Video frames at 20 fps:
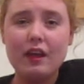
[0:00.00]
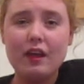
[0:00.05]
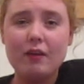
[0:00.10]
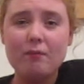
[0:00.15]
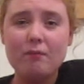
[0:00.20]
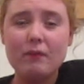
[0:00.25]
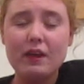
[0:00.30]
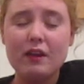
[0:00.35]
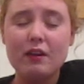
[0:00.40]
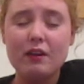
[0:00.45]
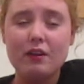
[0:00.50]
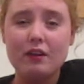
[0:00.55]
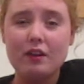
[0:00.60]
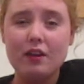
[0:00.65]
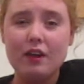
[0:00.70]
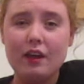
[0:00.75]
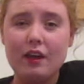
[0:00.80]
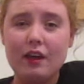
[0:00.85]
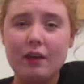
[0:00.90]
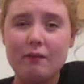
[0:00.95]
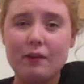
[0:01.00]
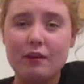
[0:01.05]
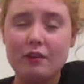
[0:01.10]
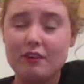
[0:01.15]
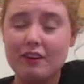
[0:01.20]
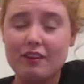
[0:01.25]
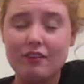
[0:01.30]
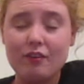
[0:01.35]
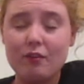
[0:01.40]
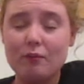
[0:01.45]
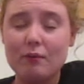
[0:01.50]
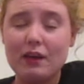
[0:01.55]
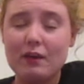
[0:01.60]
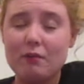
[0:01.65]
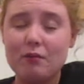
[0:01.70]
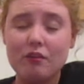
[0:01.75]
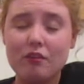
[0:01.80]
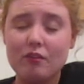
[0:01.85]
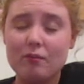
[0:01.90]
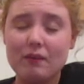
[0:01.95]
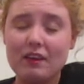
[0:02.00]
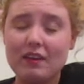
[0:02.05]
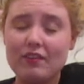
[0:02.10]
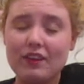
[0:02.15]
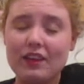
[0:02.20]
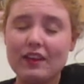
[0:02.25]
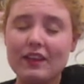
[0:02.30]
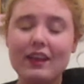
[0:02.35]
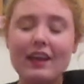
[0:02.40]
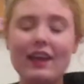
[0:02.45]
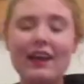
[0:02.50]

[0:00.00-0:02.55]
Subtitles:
mail address as well, which is amazing.